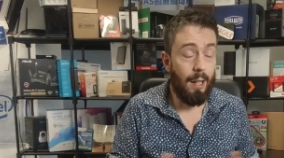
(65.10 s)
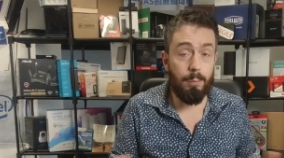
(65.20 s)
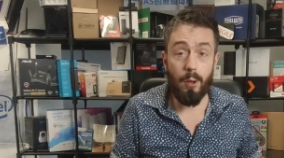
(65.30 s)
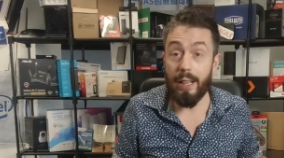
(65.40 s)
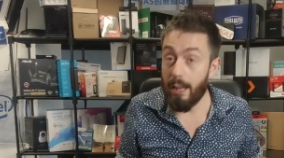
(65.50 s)
and
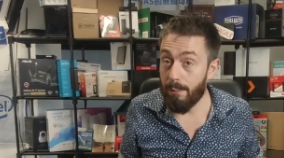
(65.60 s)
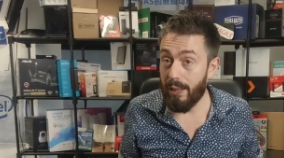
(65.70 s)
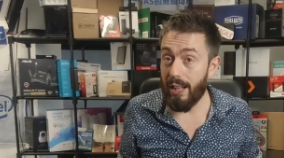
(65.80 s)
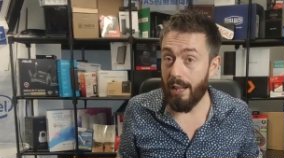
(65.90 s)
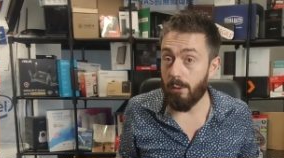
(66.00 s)
upgrade
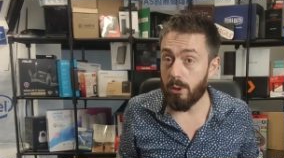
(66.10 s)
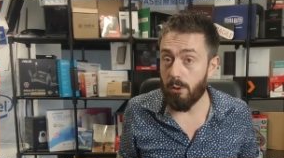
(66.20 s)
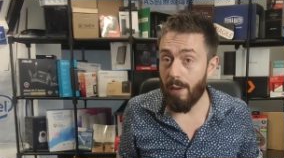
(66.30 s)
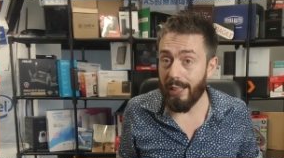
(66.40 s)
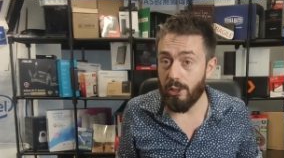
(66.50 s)
everything else
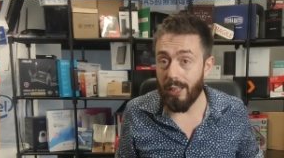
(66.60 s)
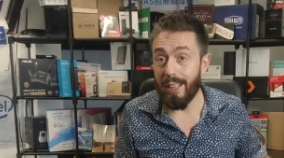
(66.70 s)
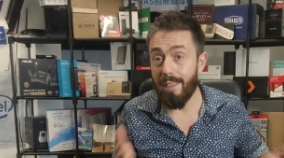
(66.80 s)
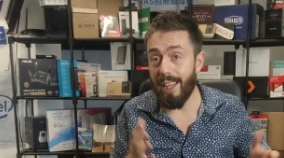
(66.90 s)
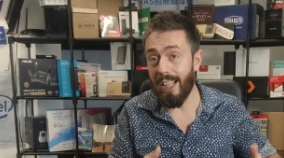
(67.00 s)

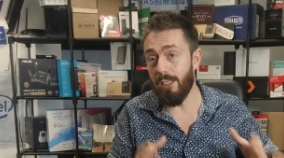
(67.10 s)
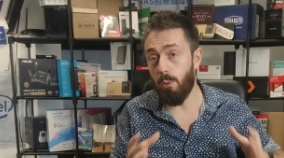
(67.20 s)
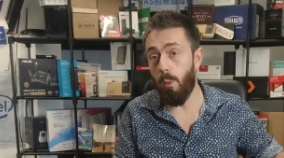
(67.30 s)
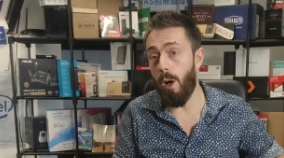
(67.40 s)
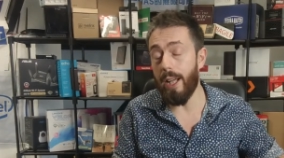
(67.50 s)
gradually. And
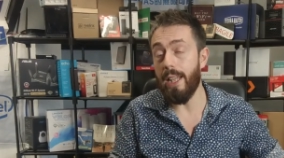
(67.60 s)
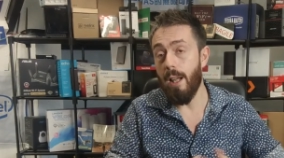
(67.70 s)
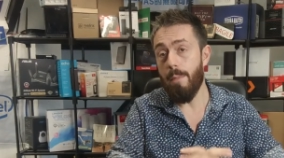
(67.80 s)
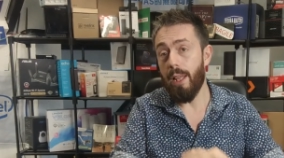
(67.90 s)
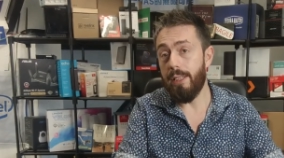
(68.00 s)
that's why
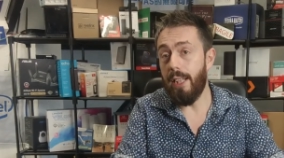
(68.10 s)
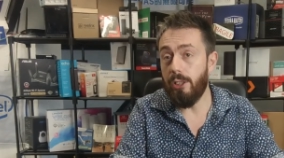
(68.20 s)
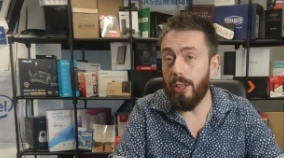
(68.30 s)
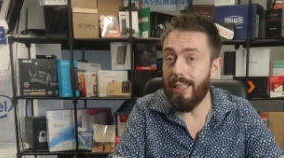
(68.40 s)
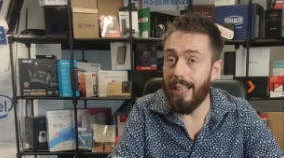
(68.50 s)

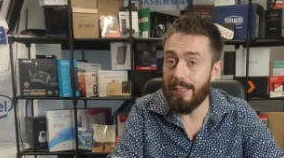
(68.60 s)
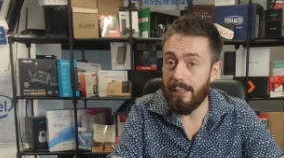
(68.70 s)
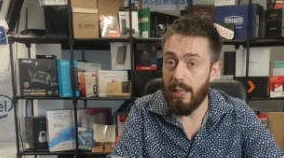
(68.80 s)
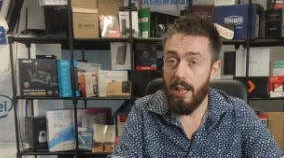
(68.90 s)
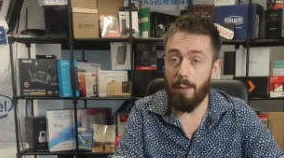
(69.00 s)
ten G
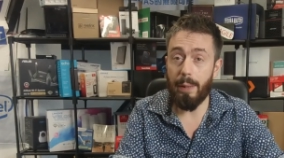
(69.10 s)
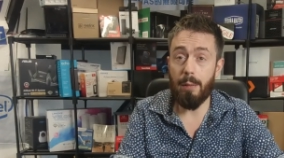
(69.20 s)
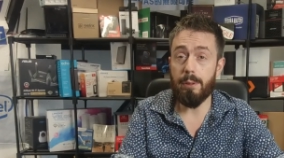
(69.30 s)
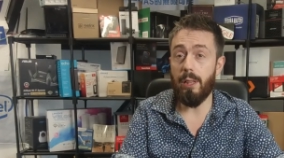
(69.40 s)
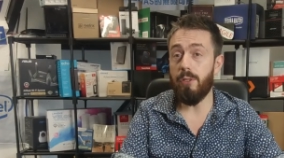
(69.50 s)
NASes have
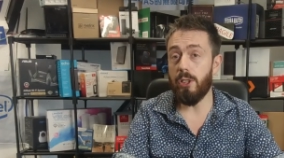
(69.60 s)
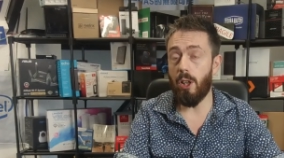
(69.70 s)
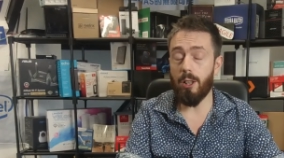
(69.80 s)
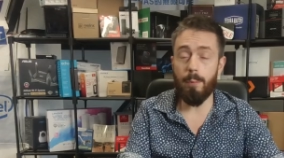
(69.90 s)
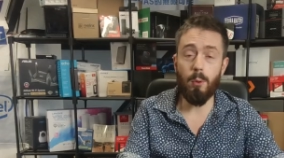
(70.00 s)
become so
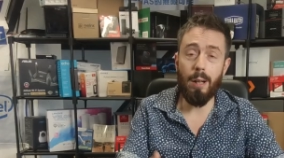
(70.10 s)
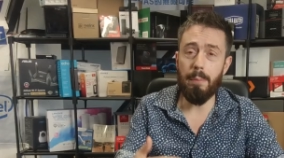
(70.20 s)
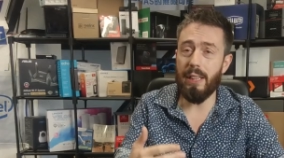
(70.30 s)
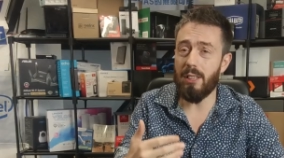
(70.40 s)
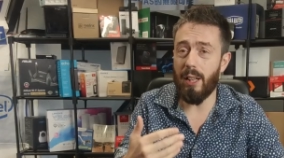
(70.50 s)
desirable.
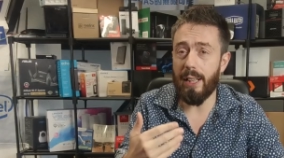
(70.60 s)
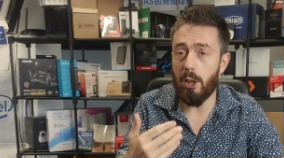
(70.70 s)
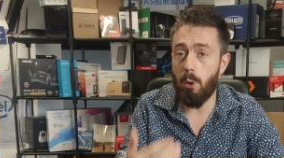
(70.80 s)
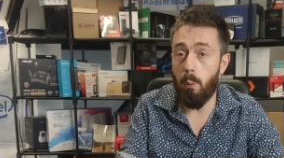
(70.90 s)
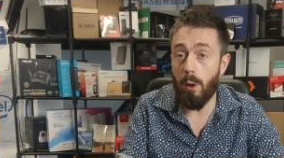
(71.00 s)
Companies like
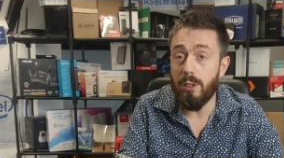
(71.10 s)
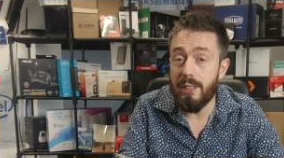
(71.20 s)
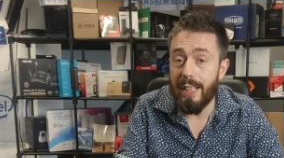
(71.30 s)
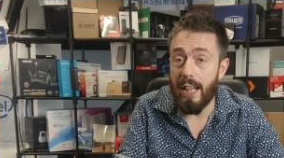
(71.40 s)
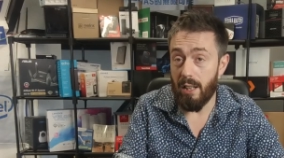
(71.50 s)

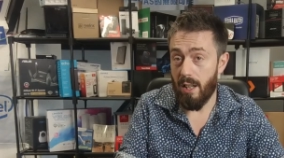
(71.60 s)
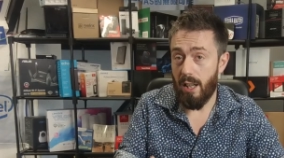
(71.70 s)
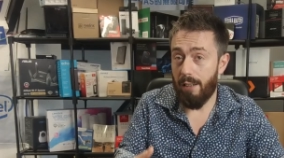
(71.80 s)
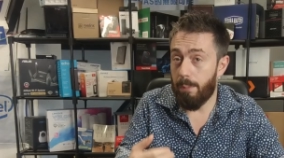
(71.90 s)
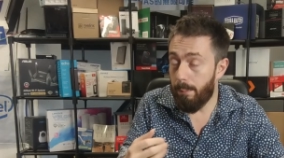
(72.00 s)
Aquantia
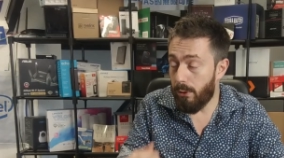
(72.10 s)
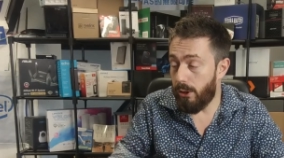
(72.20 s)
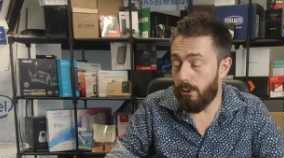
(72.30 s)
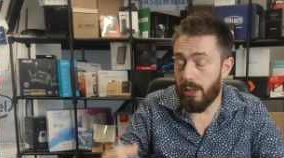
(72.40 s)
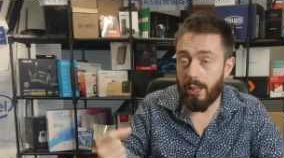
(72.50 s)
have been
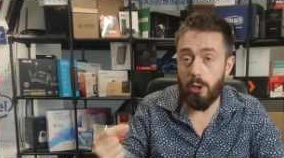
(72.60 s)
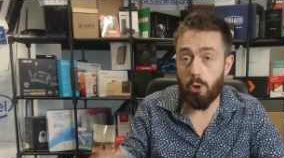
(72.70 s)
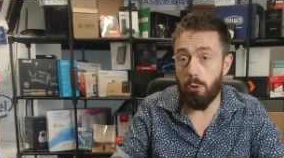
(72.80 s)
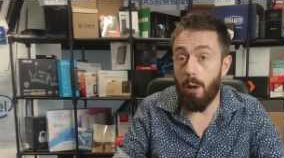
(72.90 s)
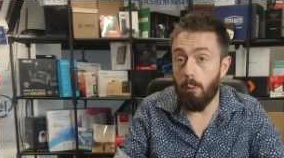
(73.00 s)
producing
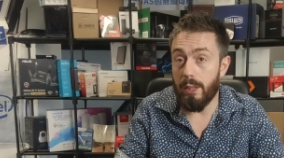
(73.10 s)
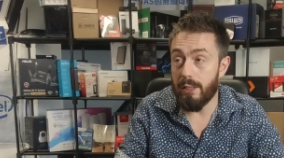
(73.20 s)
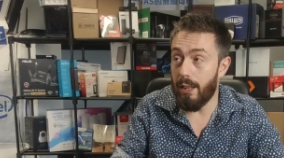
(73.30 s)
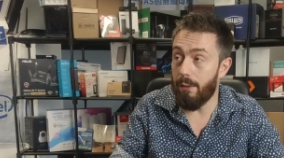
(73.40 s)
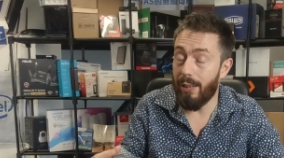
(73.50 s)

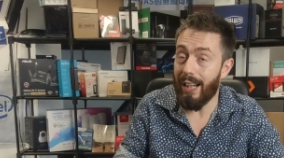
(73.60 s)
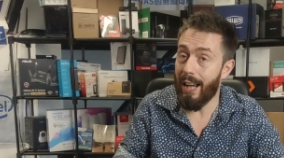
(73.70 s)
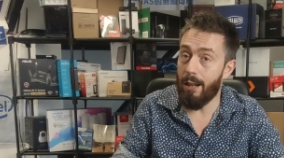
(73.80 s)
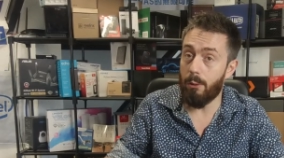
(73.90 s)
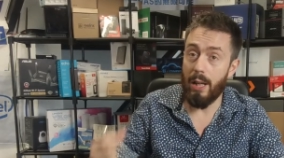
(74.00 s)
controllers that have
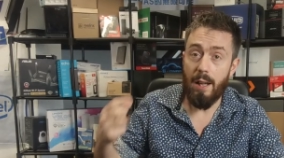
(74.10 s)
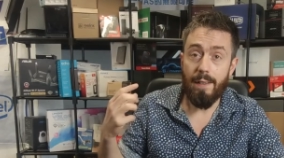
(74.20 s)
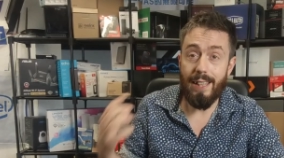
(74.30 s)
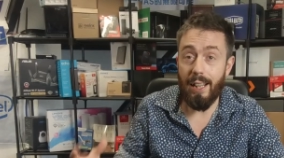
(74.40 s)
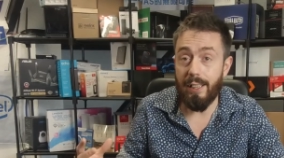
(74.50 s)
allowed
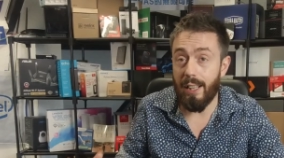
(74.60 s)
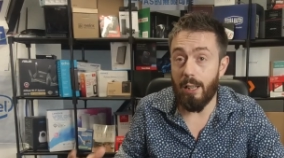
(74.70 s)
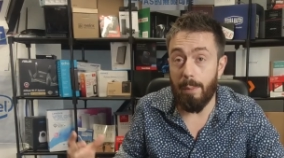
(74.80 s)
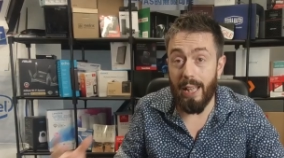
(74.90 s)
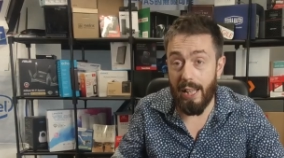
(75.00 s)
ten
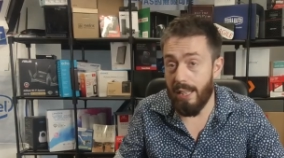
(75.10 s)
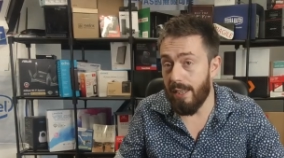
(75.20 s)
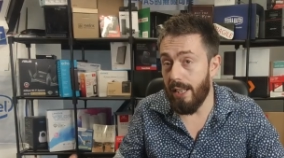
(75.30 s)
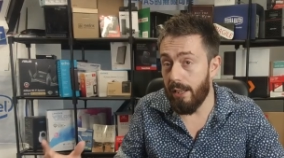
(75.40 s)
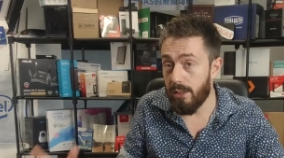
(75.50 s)
gigabit
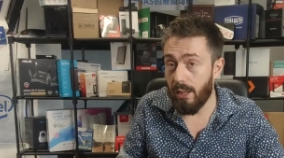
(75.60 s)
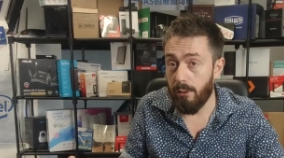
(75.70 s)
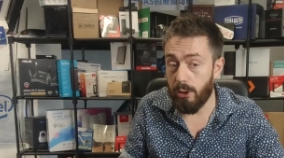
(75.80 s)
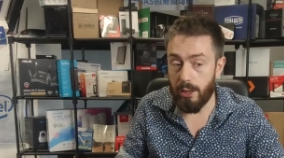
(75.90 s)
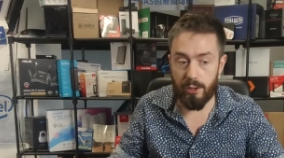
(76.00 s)
Ethernet
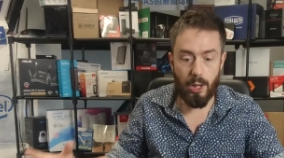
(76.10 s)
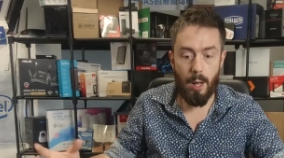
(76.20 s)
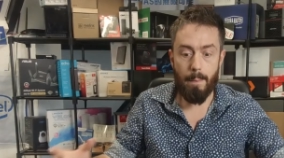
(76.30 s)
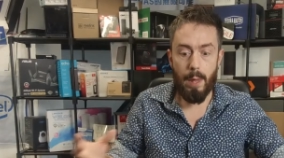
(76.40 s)
solutions